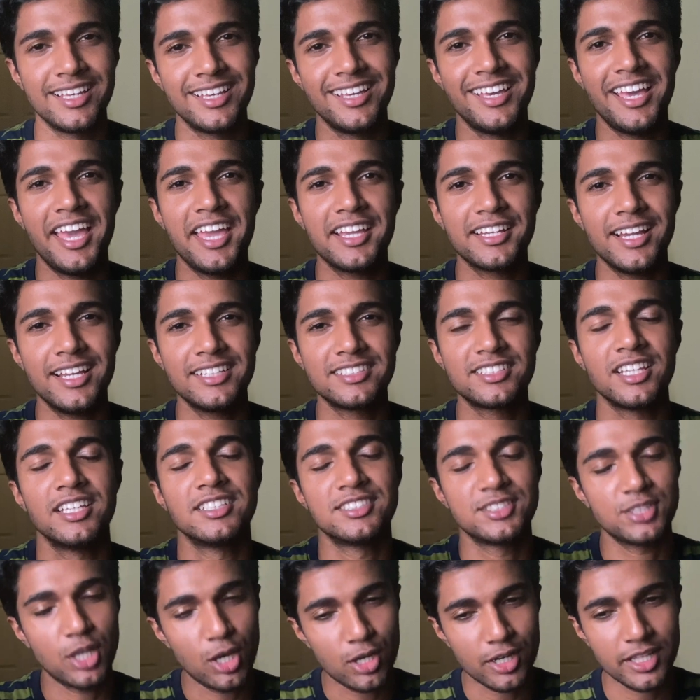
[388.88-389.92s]
Hey guys,
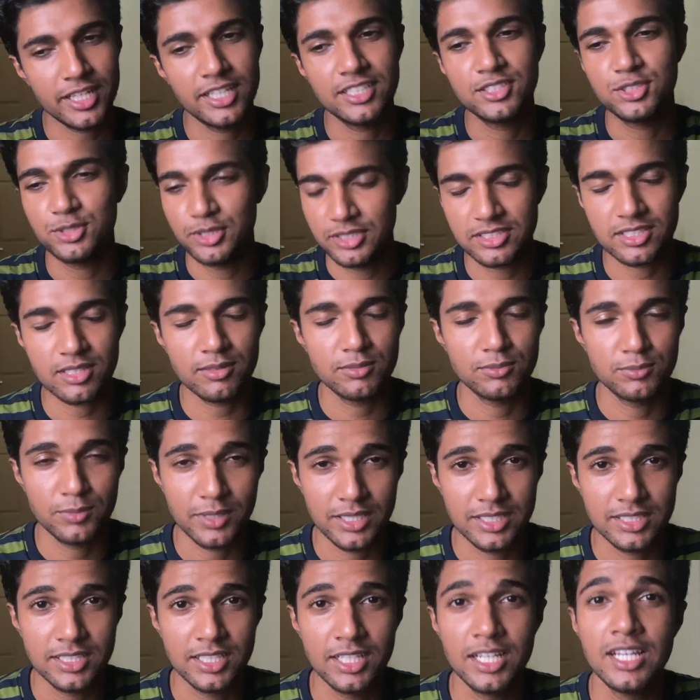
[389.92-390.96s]
sorry to interrupt,
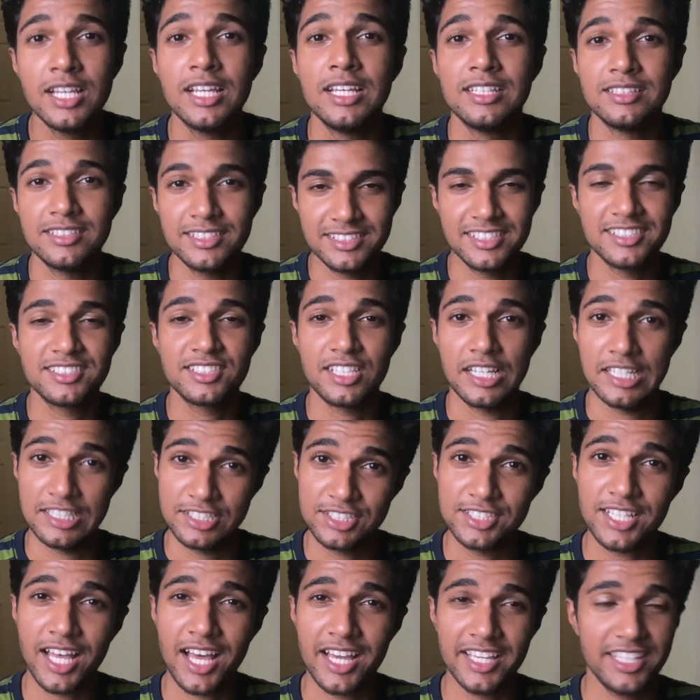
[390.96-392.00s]
but this is
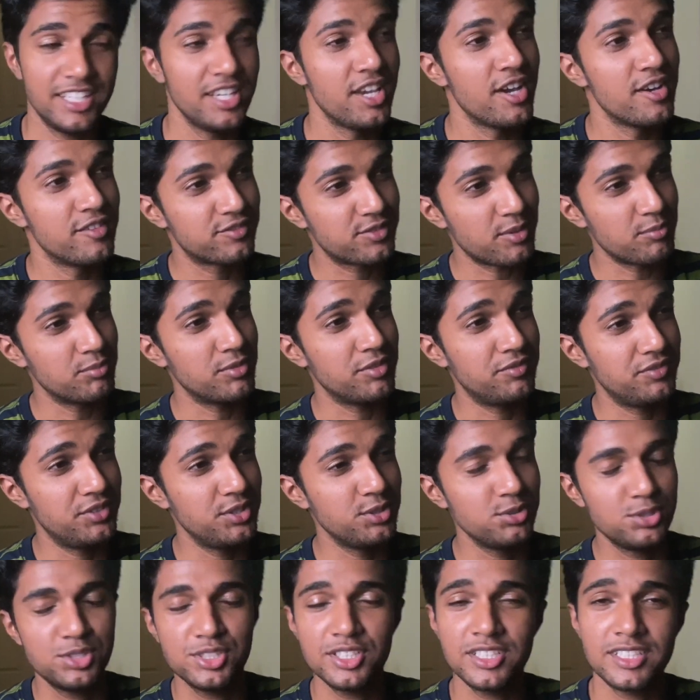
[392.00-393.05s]
Sai from the
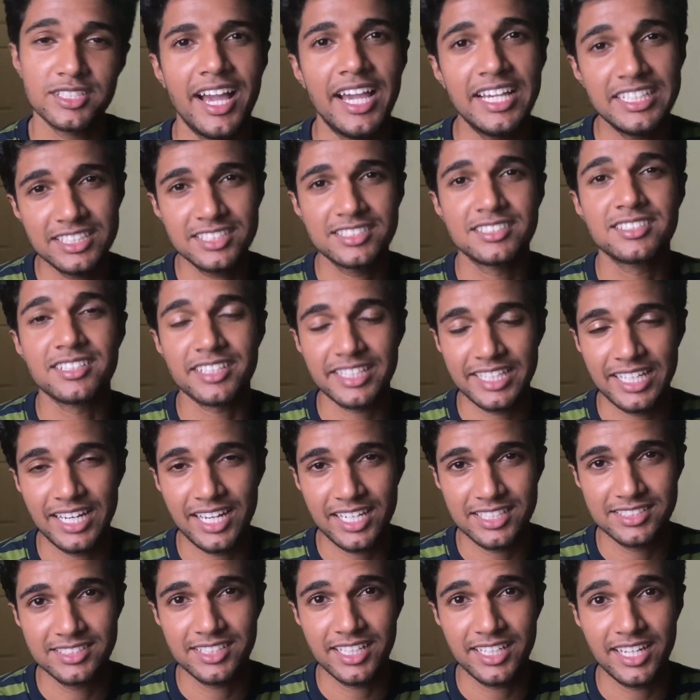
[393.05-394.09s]
future. I just
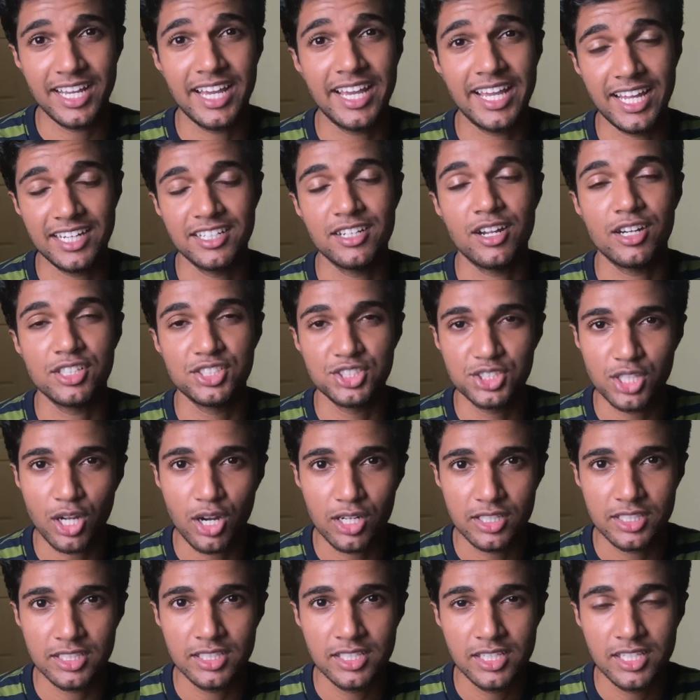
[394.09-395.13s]
realized that I had not
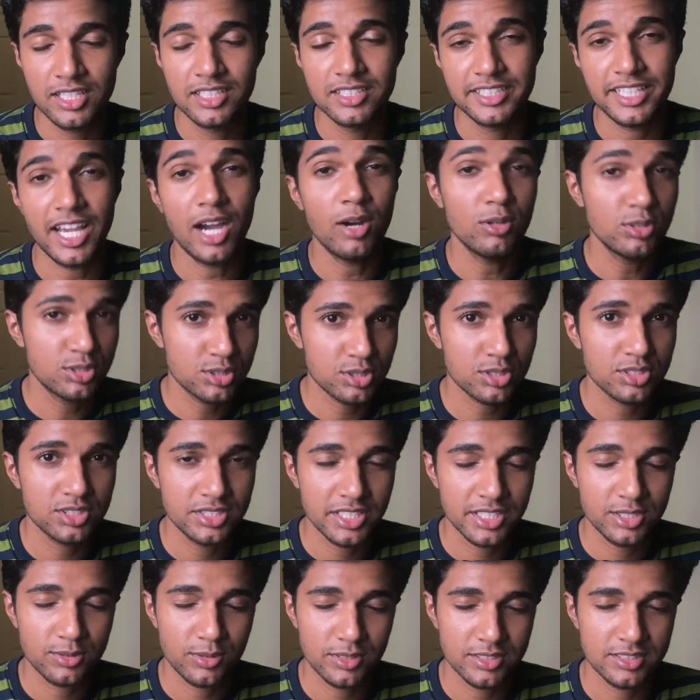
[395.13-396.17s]
shot the outro
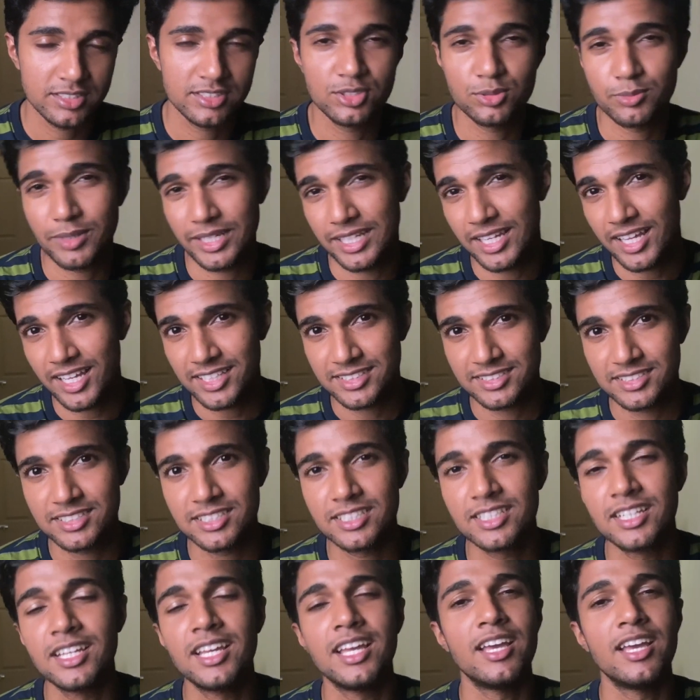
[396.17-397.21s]
sequence to my last
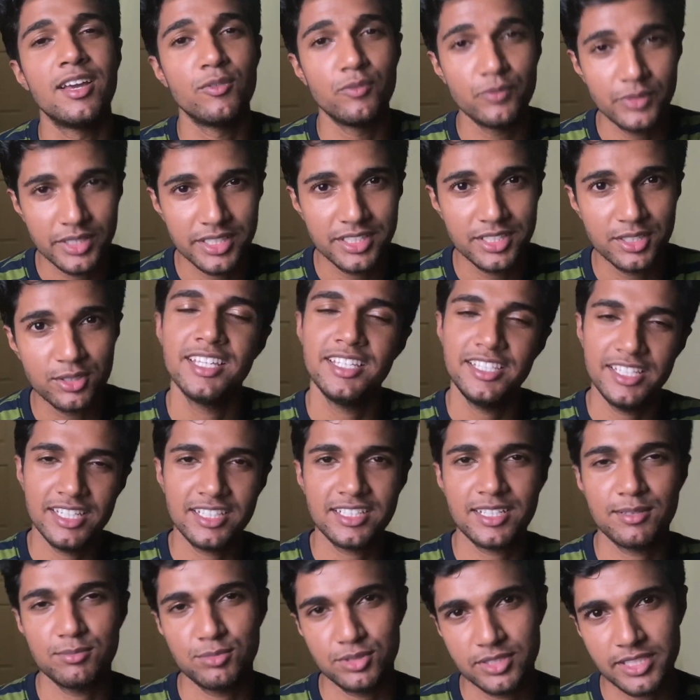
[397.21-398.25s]
video. Here
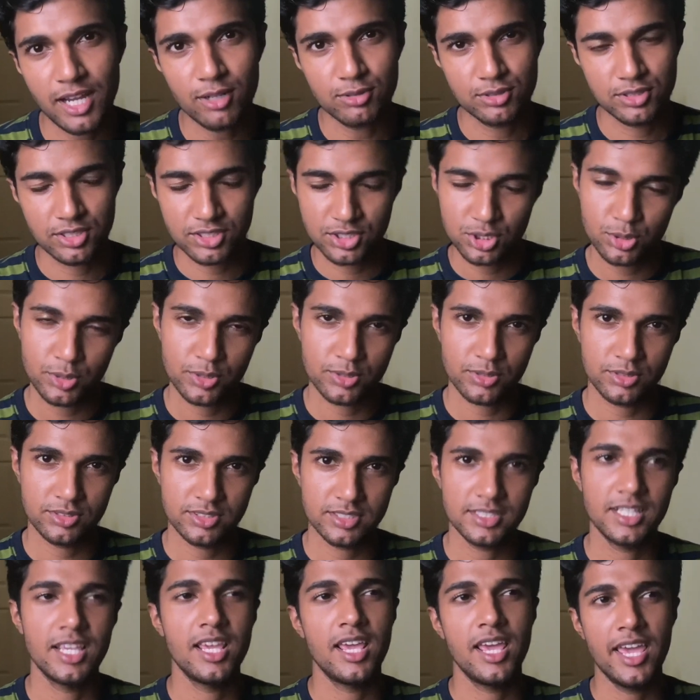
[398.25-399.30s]
comes the outro
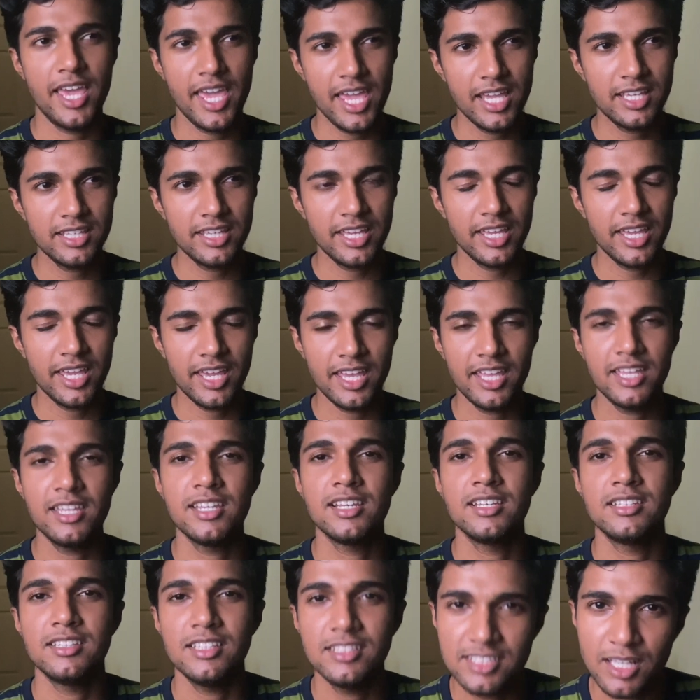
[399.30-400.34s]
sequence, aka
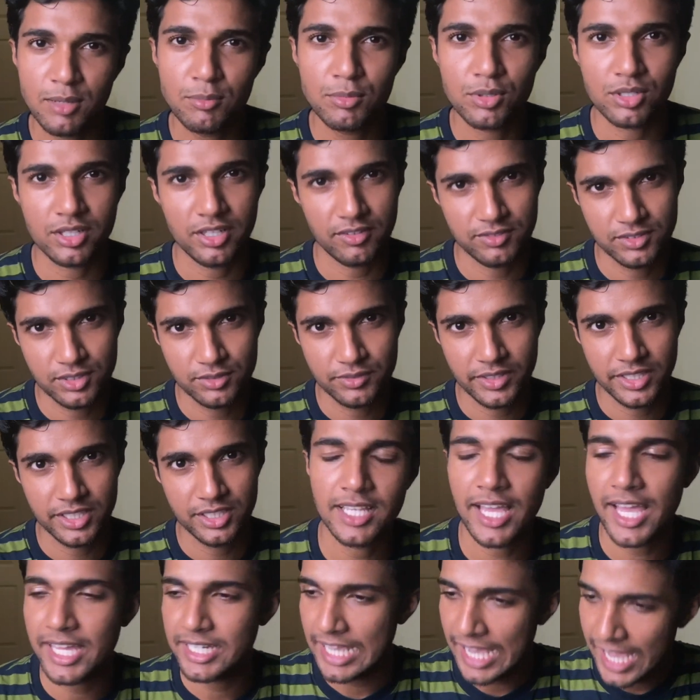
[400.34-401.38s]
the summary of the video,
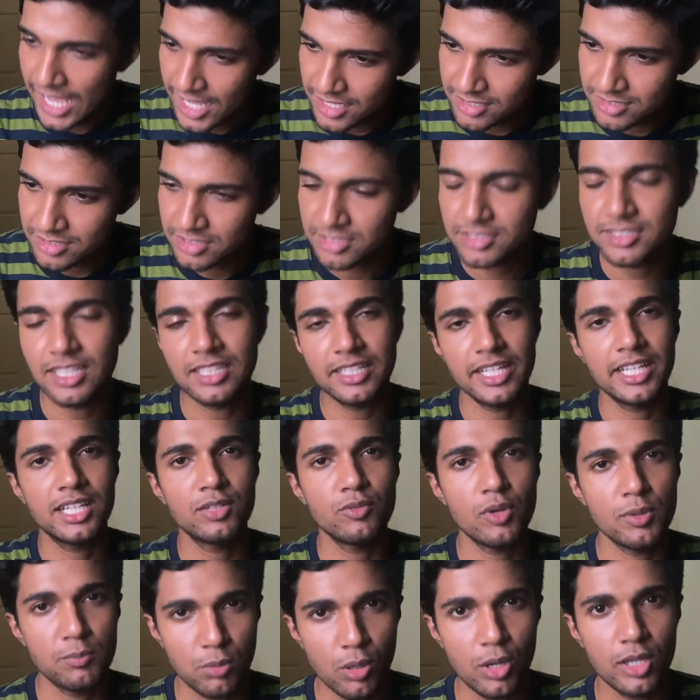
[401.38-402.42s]
and hence the
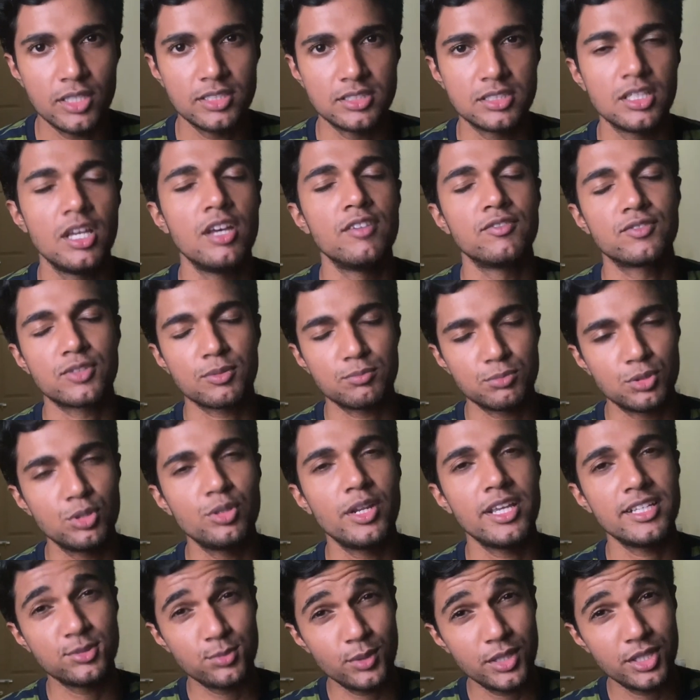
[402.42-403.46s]
takeaway points from
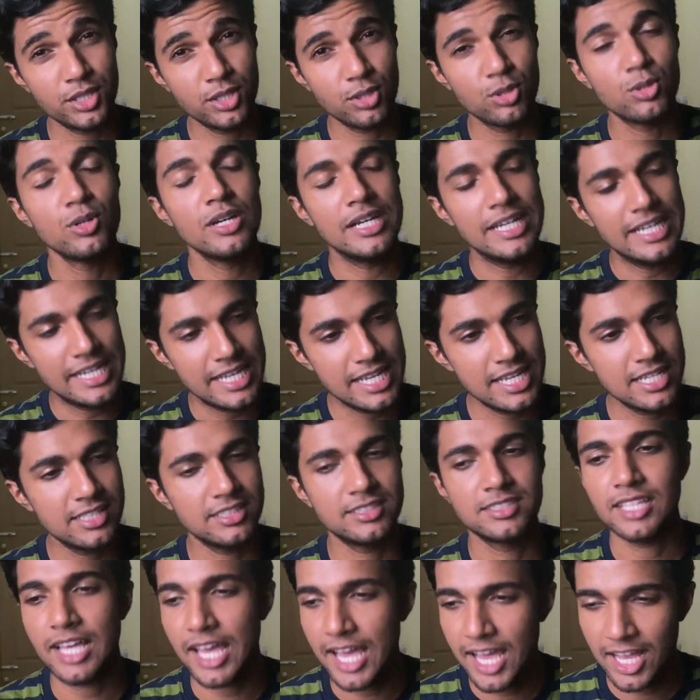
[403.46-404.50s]
today's video
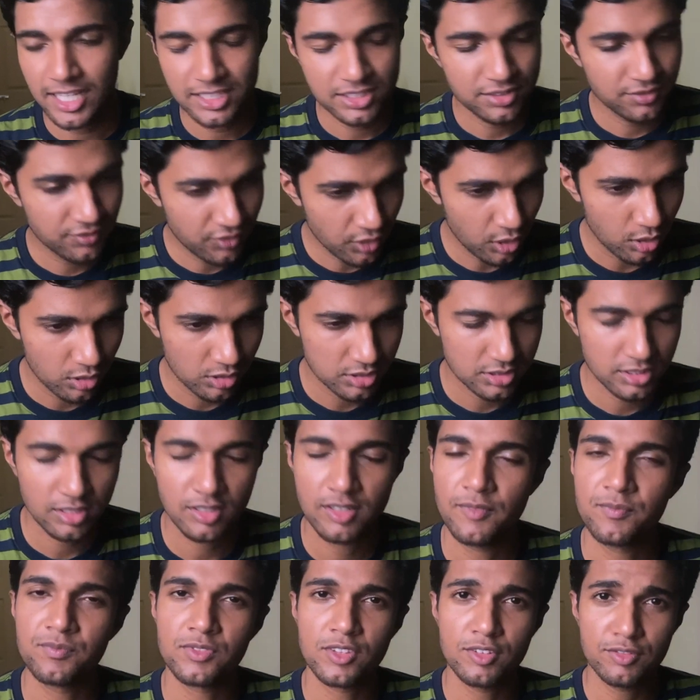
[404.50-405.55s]
is as follows.
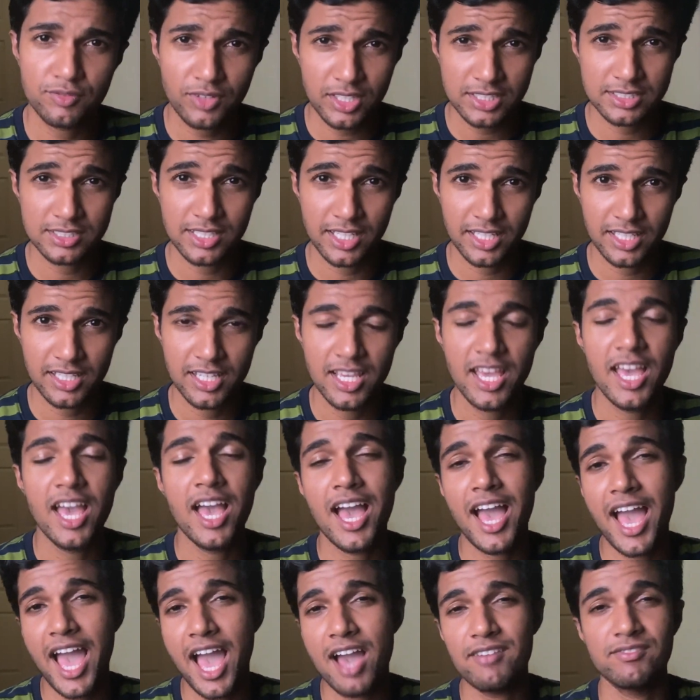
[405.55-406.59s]
Firstly,
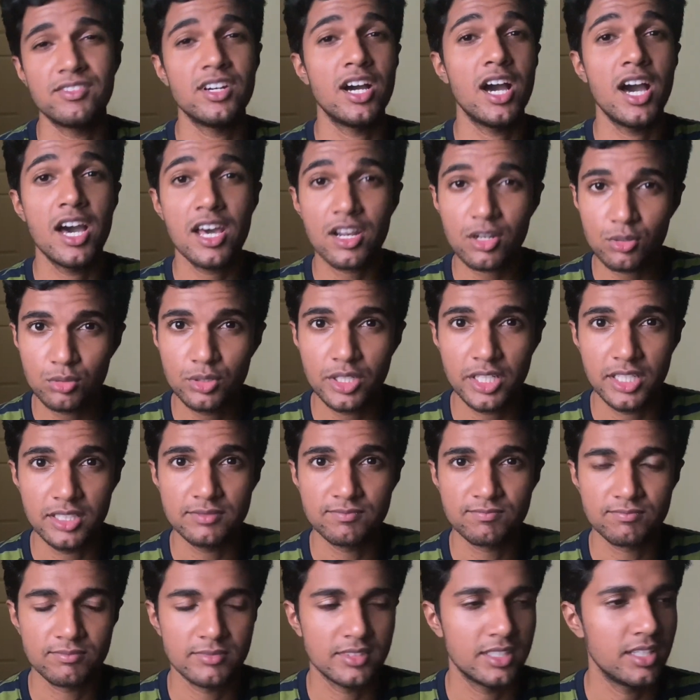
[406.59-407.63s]
have a routine.
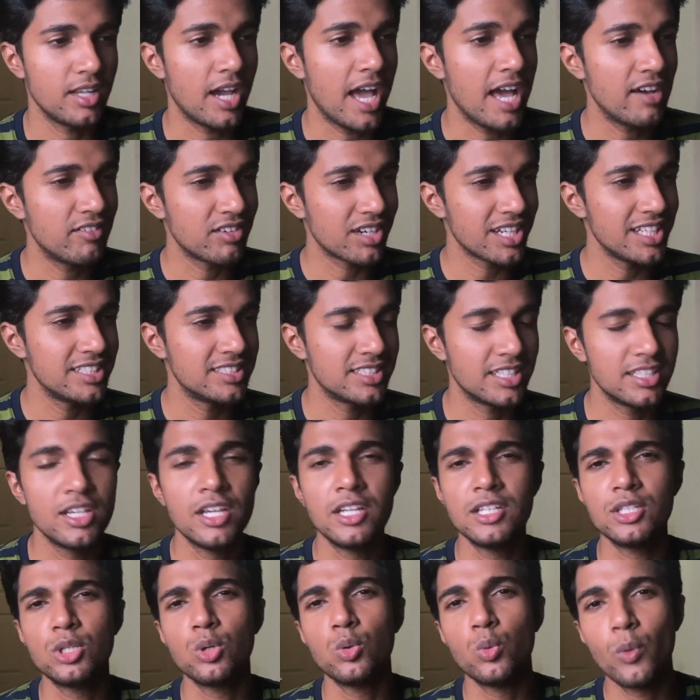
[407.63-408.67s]
Have a reason
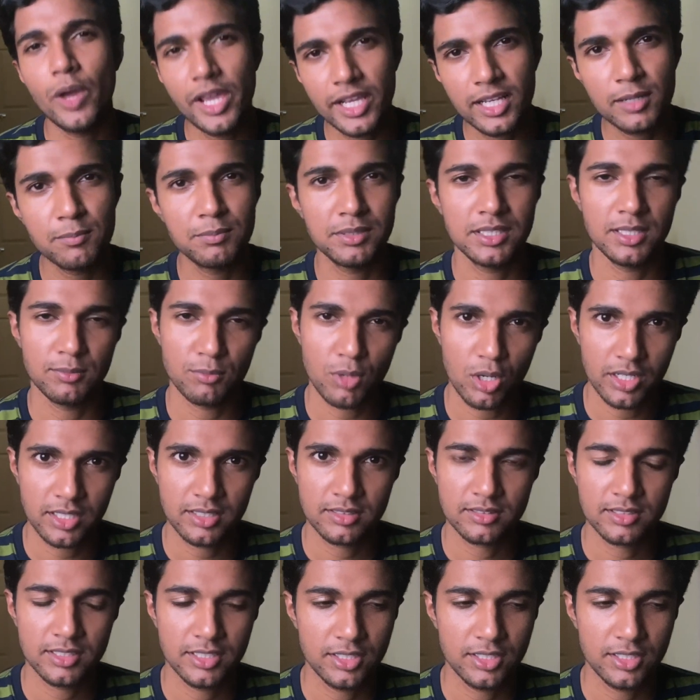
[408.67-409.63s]
to wake up in the morning.